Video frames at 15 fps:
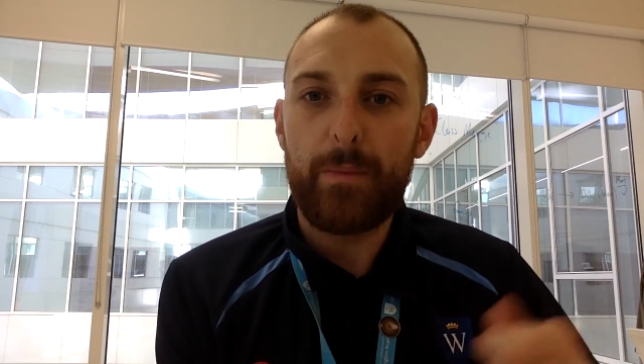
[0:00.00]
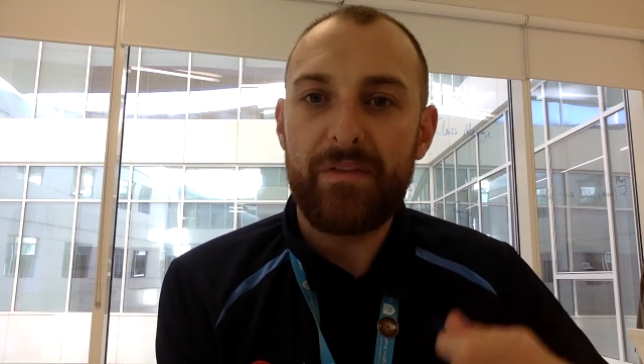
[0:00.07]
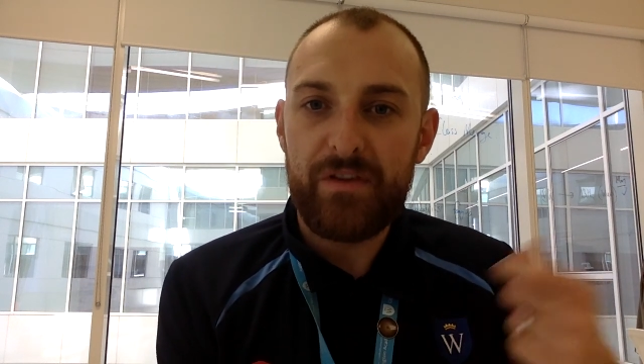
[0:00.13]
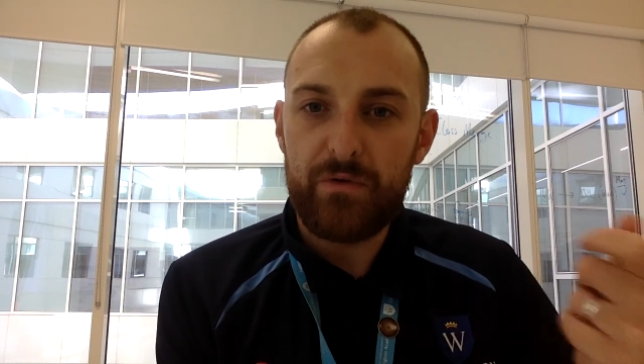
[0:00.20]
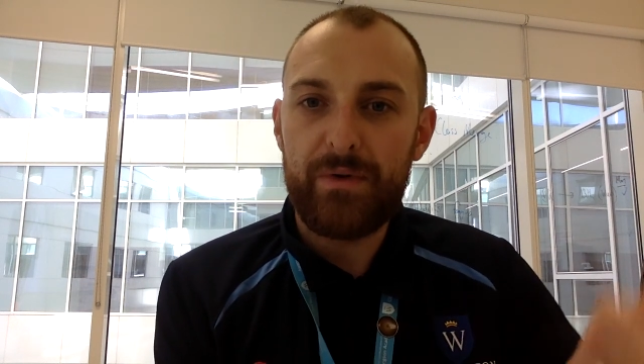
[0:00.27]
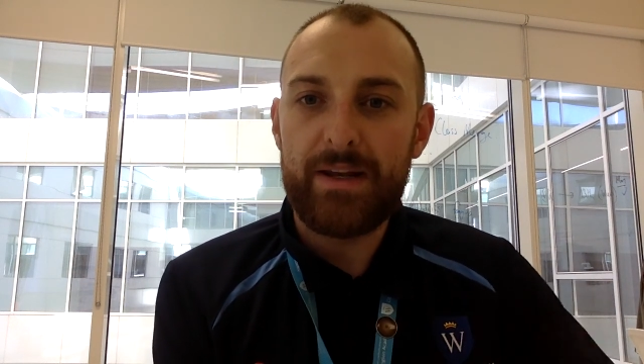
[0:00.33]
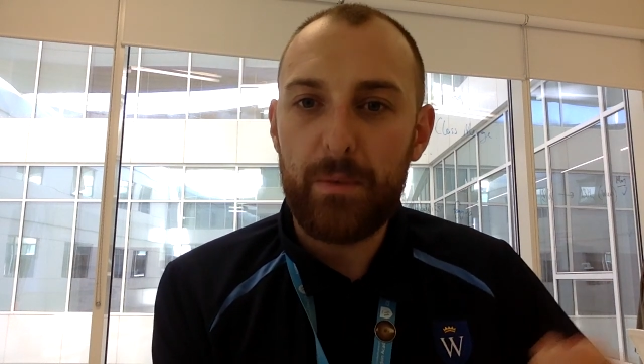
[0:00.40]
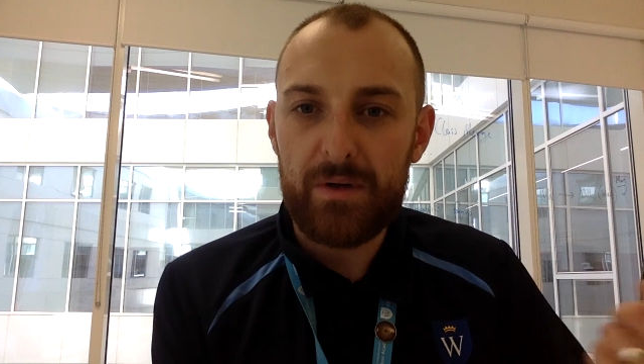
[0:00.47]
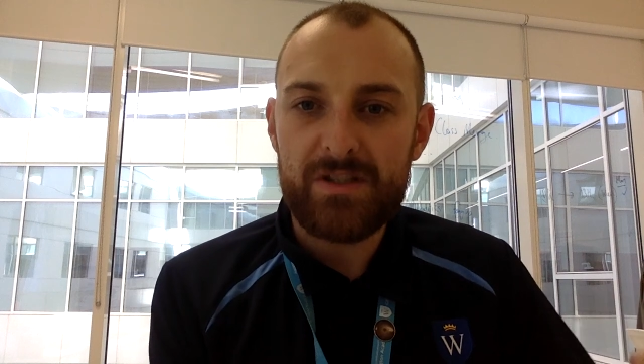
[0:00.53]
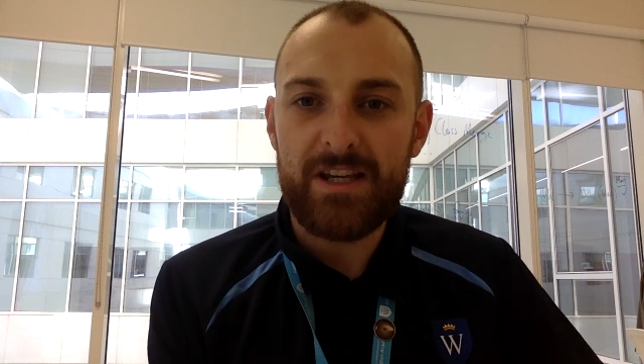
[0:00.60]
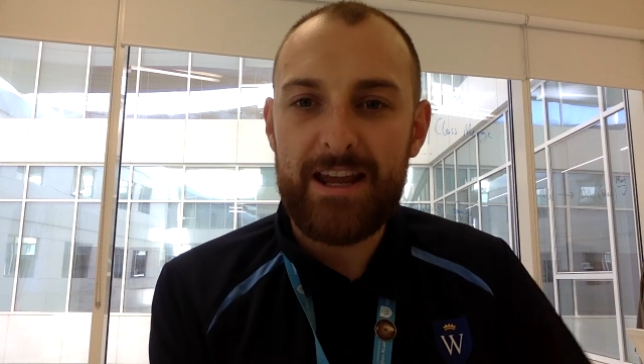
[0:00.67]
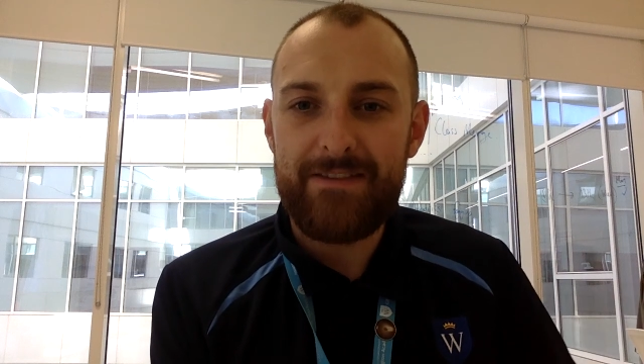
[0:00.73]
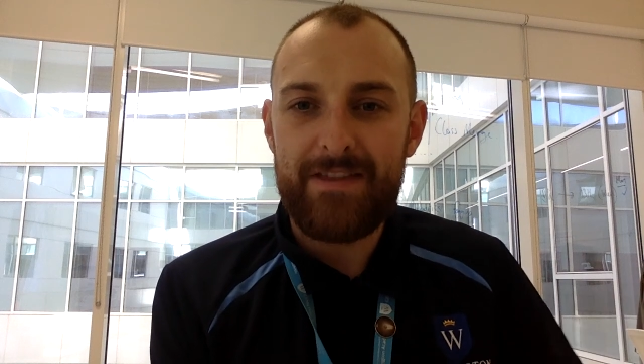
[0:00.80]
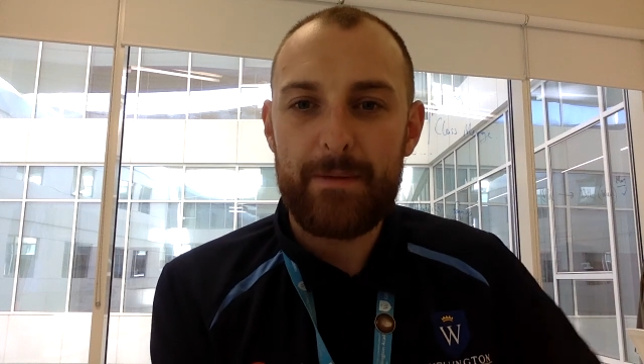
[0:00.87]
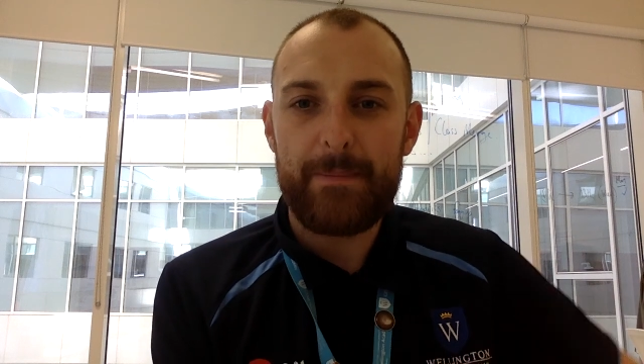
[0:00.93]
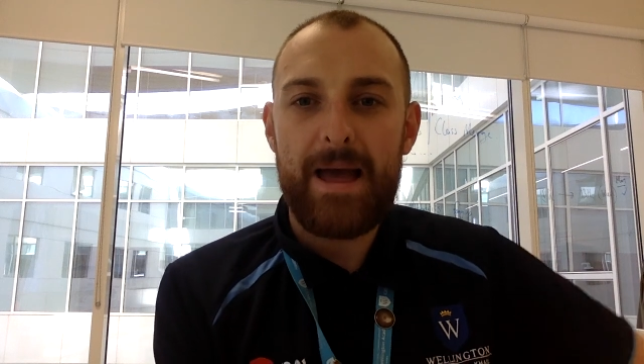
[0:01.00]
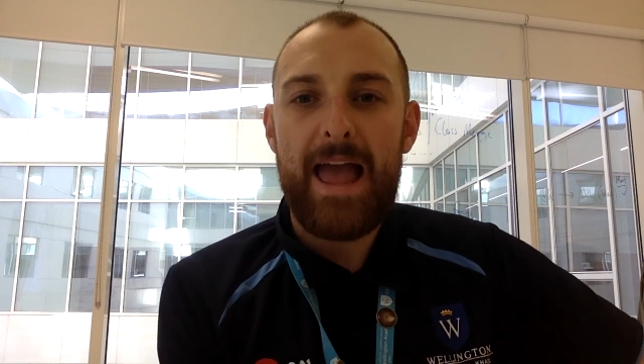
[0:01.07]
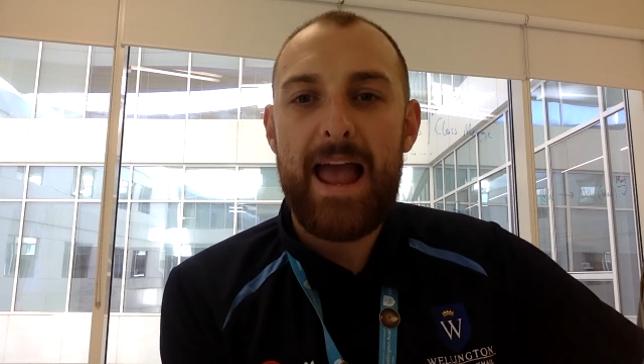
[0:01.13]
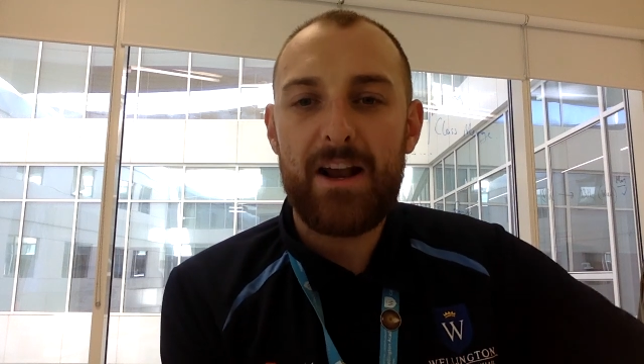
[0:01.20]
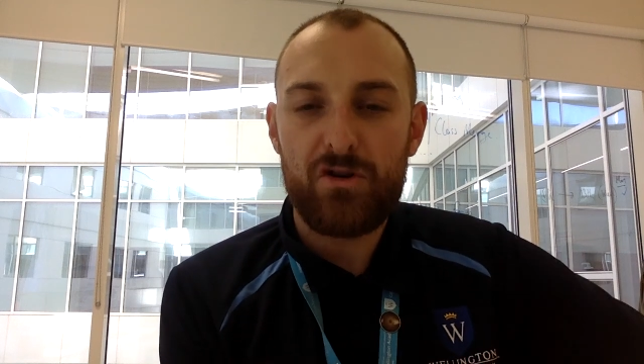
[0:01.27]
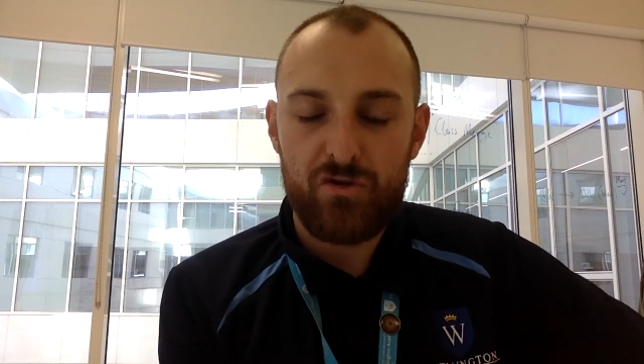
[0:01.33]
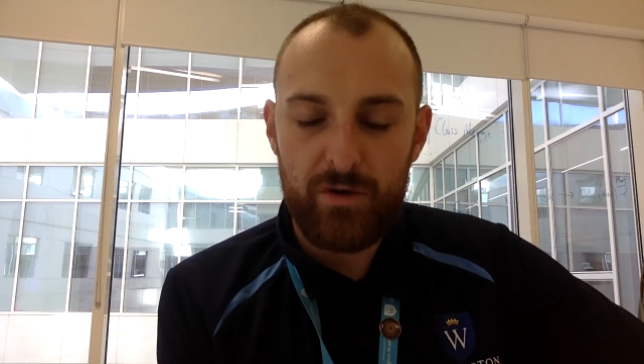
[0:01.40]
if you really want to give them that
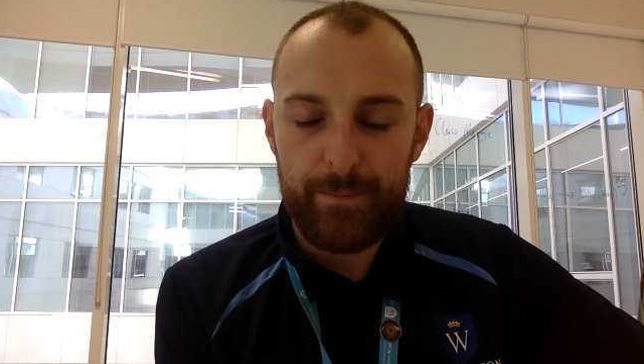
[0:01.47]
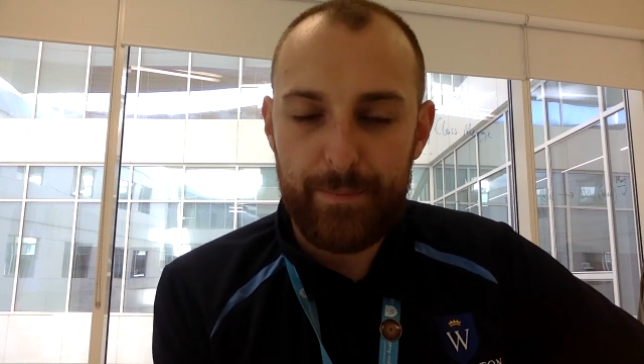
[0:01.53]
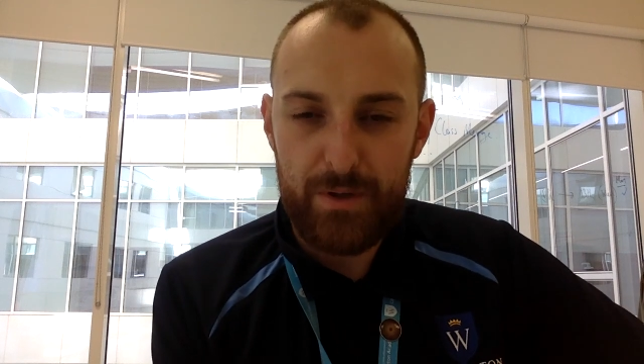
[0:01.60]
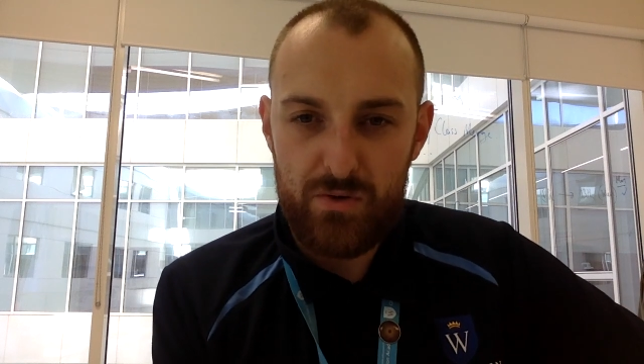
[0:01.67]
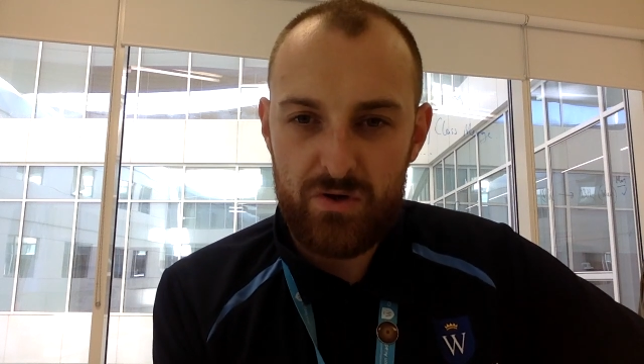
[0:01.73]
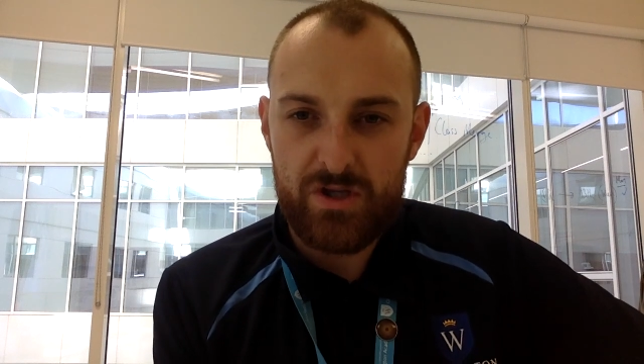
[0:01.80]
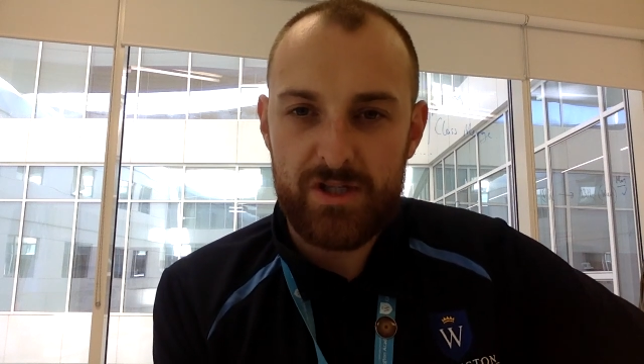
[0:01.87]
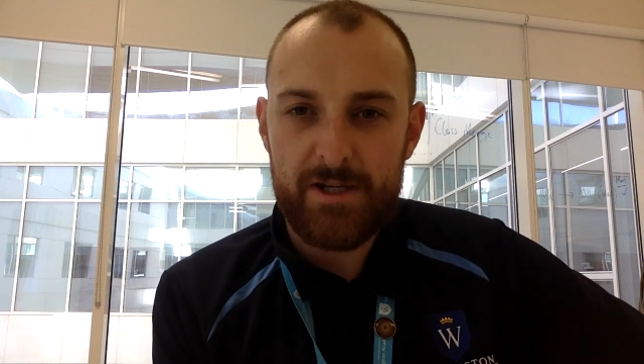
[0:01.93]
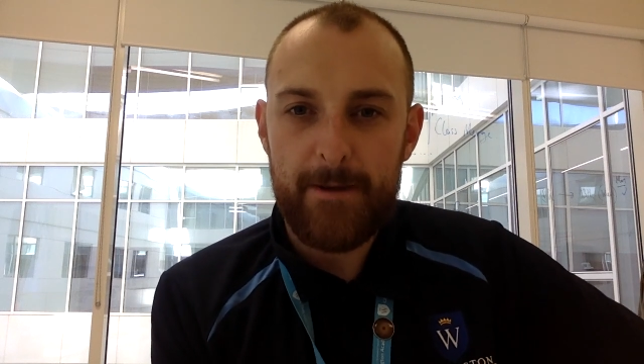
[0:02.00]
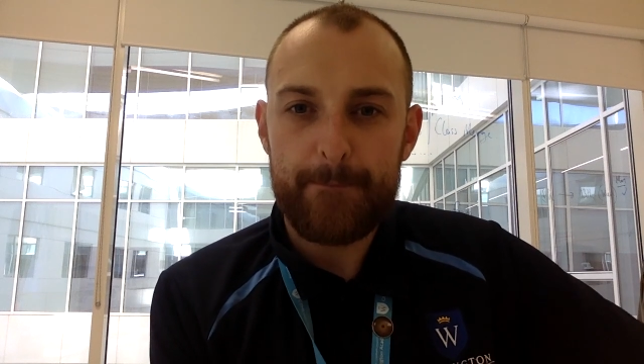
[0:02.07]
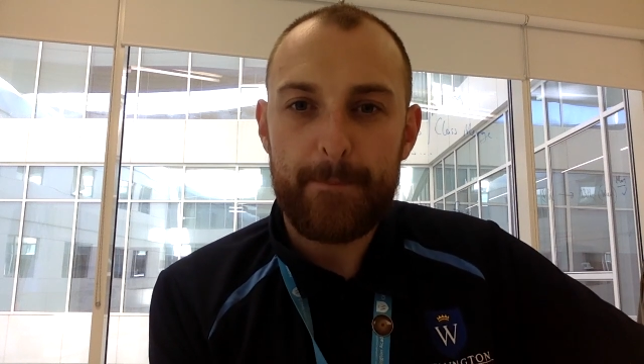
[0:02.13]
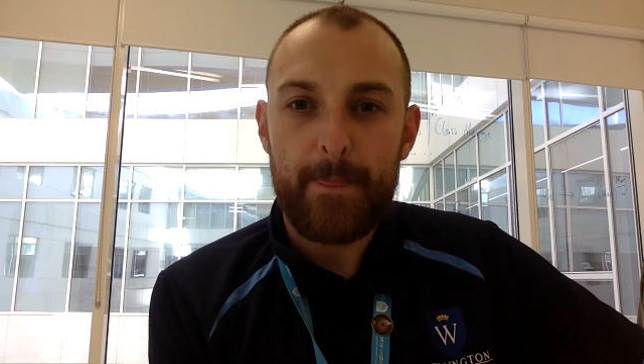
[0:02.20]
extra boost.